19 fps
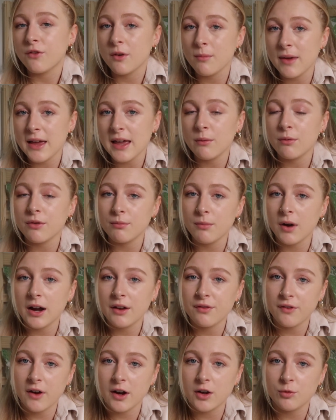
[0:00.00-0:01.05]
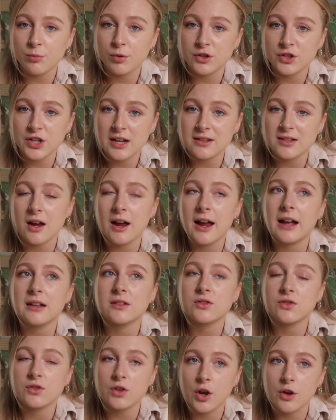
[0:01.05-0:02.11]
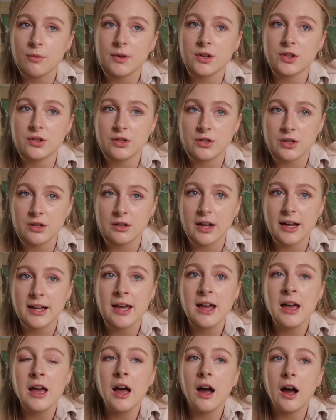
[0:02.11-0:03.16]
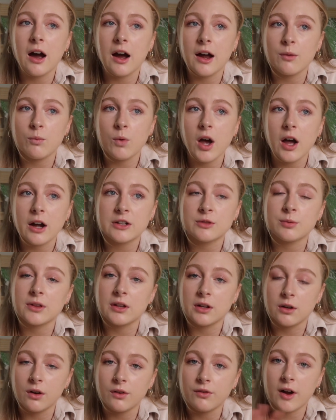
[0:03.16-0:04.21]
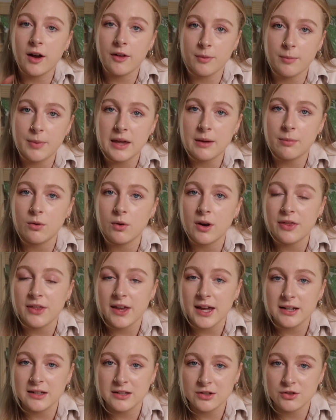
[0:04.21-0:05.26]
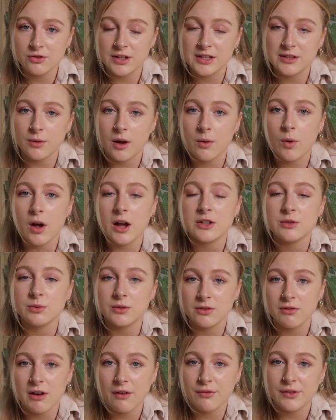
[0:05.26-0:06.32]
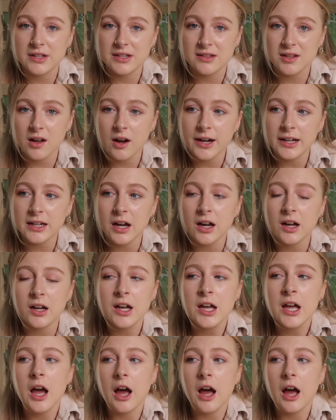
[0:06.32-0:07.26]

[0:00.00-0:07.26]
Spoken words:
For me, with my final project, I had so much to do. Like I worked with a lot of other people in the industry, so I worked with a graphic designer.